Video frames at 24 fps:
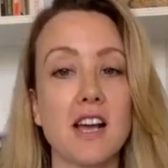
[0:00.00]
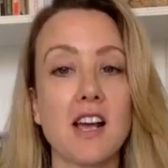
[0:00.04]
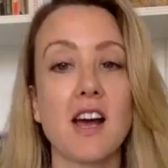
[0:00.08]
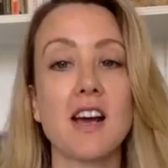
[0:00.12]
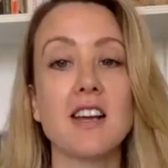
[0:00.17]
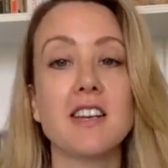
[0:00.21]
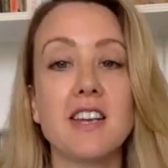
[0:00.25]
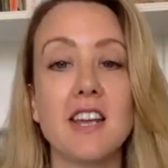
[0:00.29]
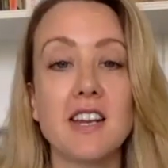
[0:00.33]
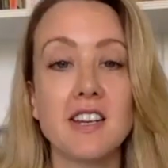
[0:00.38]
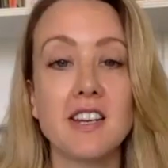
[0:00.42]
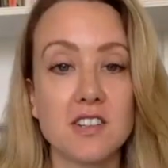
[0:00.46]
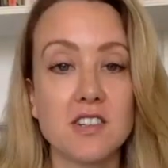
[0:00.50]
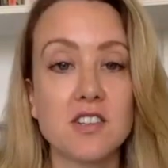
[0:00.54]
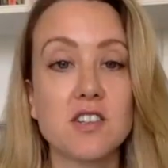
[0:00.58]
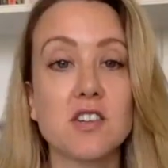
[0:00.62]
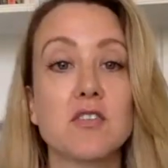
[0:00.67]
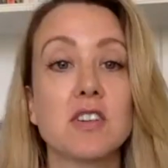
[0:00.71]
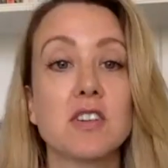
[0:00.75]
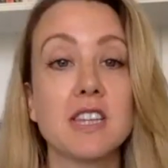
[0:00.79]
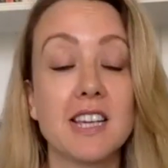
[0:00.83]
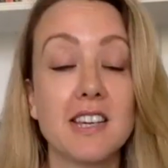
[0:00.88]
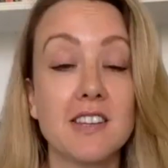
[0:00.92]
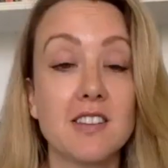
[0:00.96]
I needed to
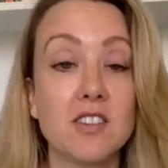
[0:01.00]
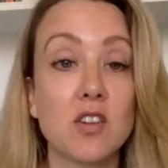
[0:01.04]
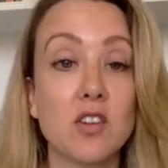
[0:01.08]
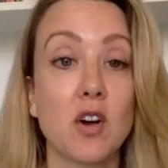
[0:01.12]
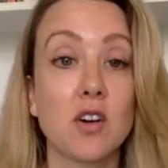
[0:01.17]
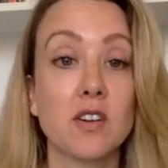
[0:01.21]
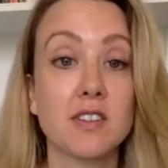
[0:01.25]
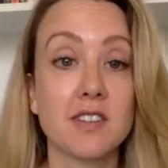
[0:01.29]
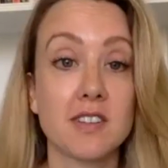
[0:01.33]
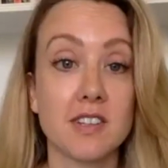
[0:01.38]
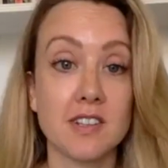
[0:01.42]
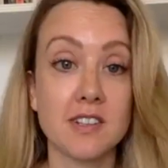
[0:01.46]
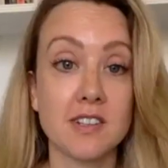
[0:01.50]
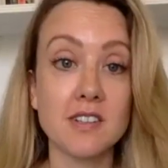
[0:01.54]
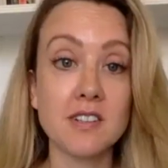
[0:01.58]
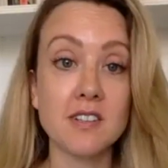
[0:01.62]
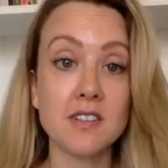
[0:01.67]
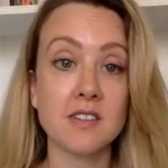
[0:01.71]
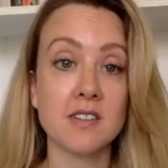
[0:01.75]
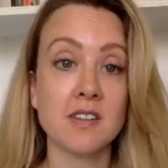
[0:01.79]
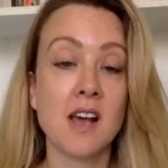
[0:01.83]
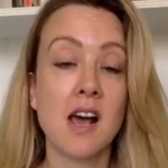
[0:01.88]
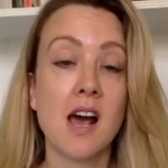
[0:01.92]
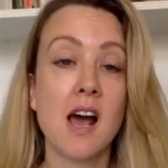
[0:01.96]
release
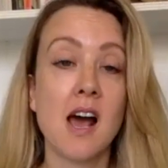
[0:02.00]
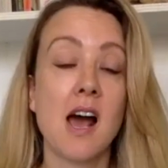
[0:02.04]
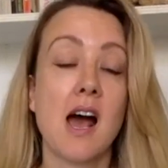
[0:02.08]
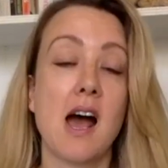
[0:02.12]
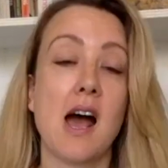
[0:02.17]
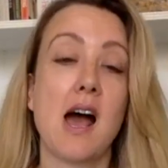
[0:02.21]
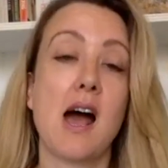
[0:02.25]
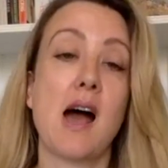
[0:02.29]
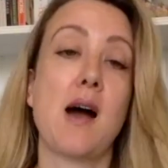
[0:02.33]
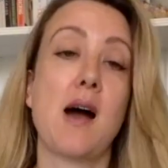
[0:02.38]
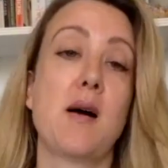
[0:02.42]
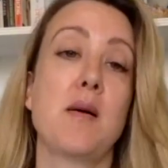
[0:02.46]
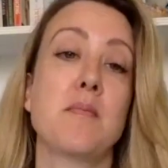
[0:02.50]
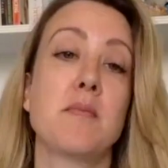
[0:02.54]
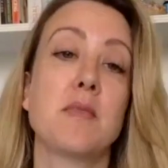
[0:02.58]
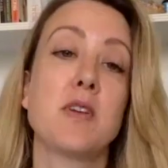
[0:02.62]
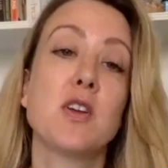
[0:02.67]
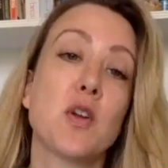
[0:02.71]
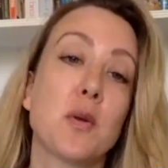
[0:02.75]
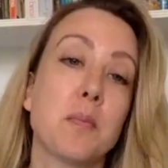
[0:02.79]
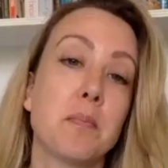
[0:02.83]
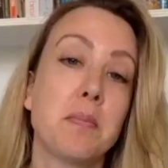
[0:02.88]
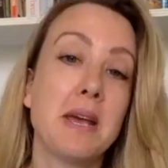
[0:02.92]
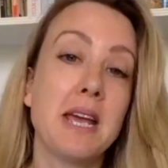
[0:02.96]
toxins.
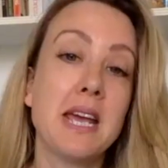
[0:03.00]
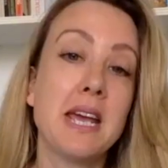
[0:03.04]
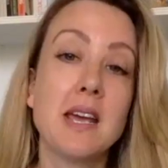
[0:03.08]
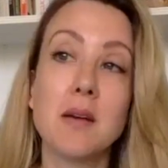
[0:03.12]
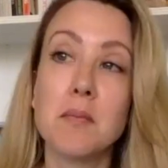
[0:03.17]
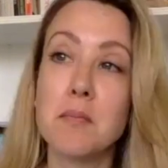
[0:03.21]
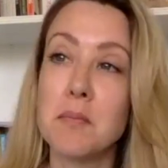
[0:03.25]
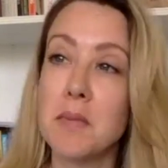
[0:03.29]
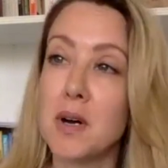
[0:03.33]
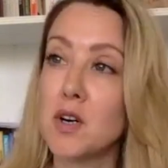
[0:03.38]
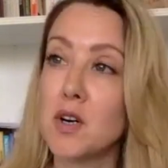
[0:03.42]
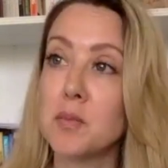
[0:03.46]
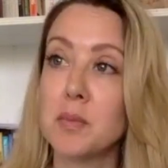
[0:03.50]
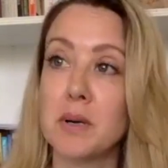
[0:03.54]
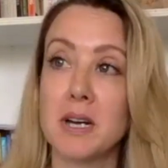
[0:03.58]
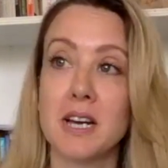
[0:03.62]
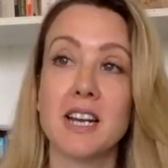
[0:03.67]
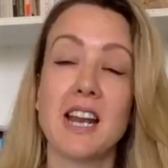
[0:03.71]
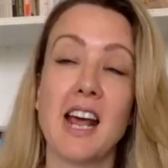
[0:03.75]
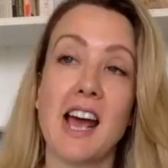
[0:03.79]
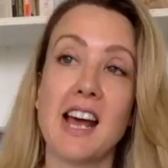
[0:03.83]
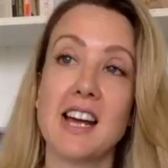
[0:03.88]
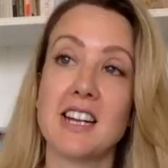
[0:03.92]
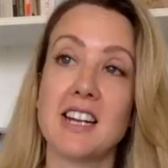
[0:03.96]
Being in Melbourne
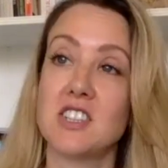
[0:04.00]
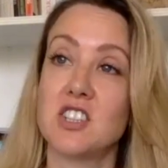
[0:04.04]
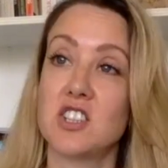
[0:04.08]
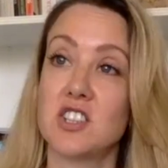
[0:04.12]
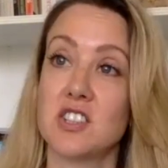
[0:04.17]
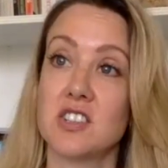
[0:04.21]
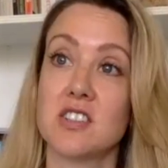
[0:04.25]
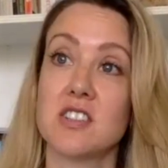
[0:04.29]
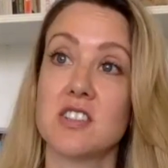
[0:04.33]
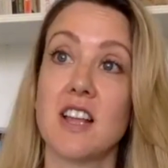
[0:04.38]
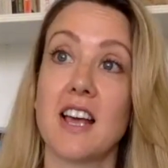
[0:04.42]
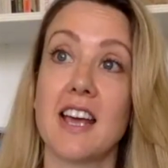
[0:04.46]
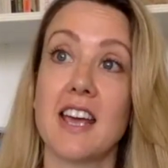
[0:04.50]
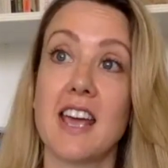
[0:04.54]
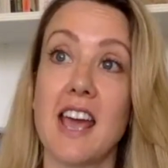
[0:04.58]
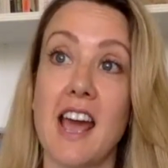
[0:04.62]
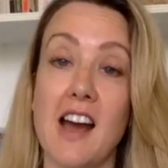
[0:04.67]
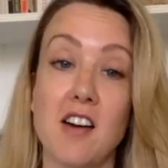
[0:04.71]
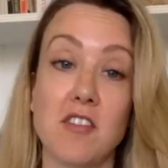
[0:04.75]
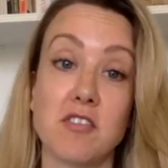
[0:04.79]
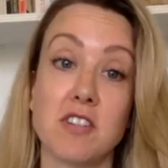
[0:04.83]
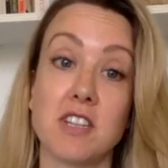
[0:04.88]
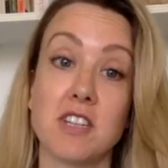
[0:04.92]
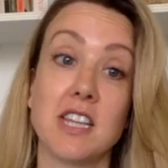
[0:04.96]
and just like
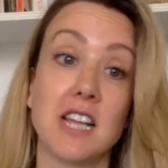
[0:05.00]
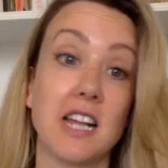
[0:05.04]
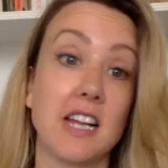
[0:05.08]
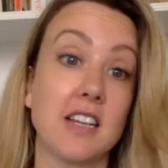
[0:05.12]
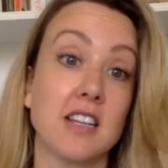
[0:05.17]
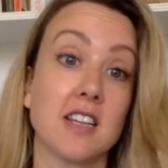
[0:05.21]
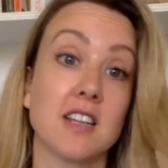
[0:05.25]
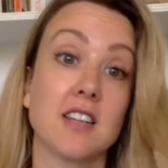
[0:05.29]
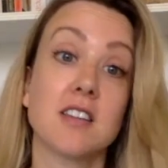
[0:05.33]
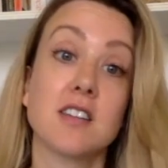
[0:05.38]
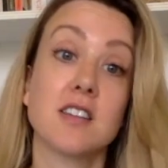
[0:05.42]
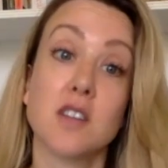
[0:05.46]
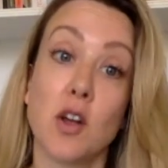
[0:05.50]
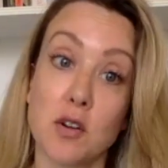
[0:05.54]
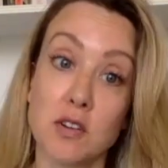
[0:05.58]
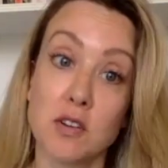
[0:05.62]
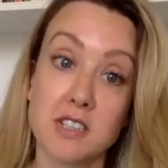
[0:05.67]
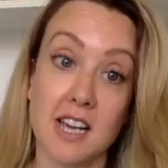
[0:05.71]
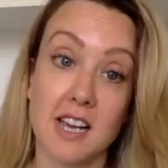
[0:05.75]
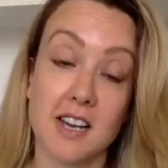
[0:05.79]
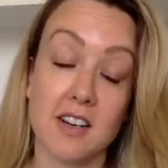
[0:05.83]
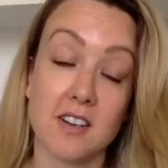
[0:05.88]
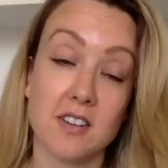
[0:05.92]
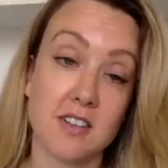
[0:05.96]
our relentless
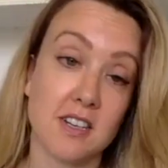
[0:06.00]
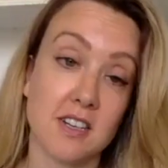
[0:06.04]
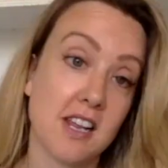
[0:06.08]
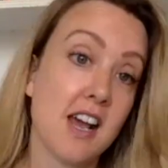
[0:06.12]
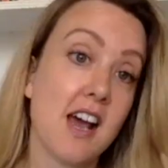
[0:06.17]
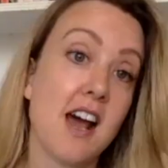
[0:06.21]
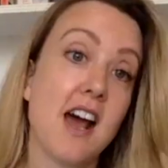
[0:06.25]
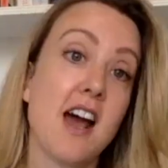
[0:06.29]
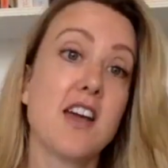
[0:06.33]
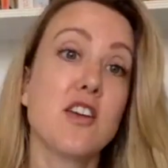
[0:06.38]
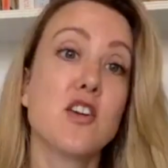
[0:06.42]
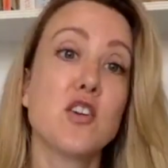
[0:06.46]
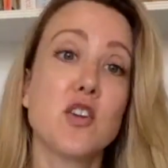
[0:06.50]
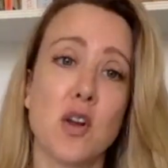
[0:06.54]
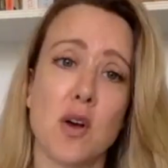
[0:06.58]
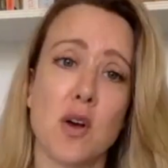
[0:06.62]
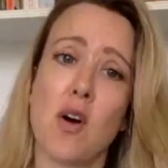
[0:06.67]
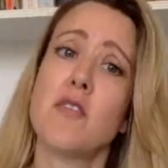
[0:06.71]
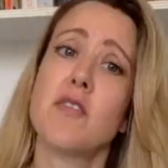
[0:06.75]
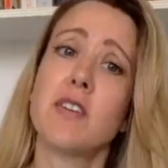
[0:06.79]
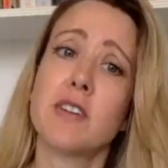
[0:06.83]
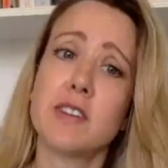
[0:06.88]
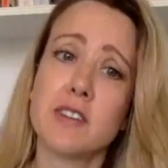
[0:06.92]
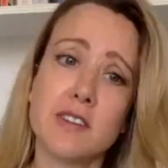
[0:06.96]
lockdown,
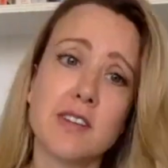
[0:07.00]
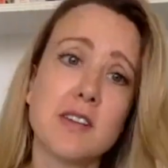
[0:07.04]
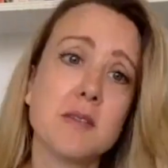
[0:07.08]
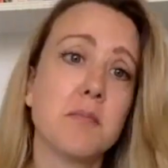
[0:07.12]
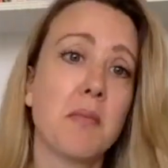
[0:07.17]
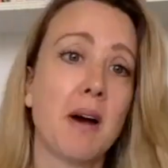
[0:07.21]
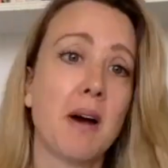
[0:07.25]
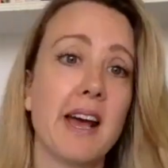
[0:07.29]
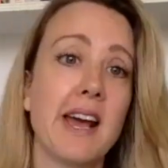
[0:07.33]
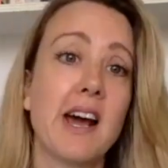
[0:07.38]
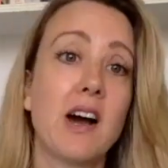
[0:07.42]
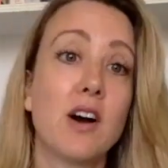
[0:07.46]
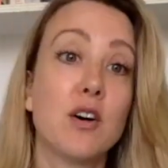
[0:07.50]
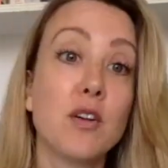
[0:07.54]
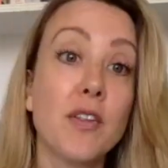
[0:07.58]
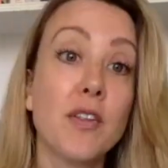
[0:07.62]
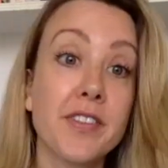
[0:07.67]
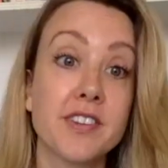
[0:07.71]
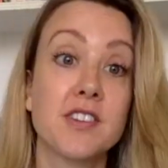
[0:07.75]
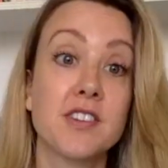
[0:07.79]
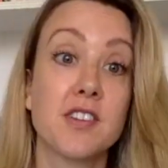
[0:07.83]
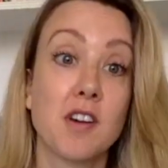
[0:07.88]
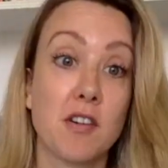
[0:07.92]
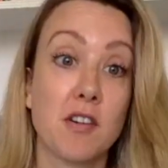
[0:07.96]
obviously my health
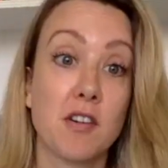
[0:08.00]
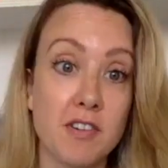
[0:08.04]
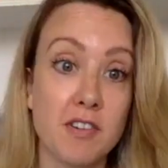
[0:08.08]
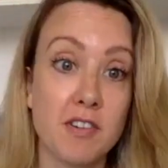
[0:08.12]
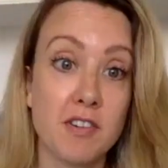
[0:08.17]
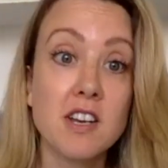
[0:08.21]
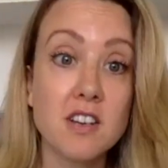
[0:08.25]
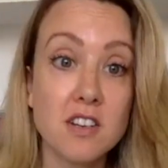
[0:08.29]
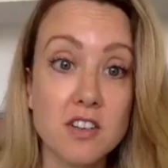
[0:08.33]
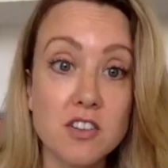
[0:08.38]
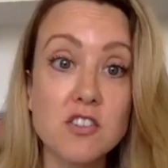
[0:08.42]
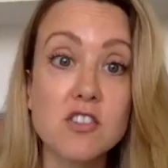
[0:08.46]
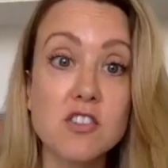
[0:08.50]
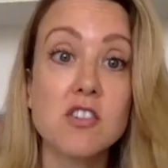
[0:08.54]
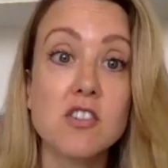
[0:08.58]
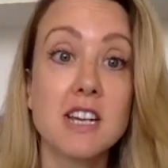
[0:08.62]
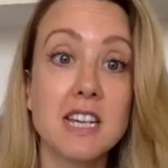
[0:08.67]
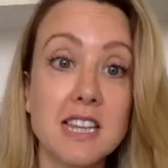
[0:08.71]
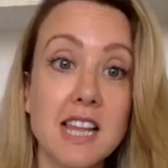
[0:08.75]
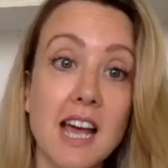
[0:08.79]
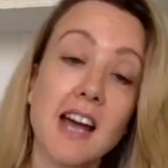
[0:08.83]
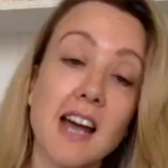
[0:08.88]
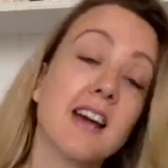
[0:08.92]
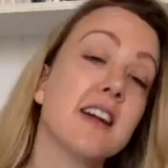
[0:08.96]
suffered during
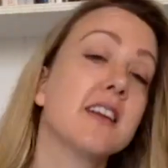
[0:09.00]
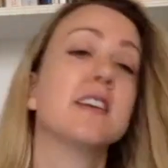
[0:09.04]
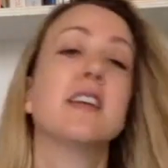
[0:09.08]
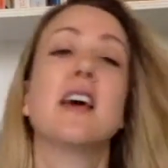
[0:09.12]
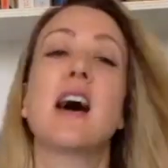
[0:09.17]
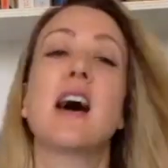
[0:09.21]
that.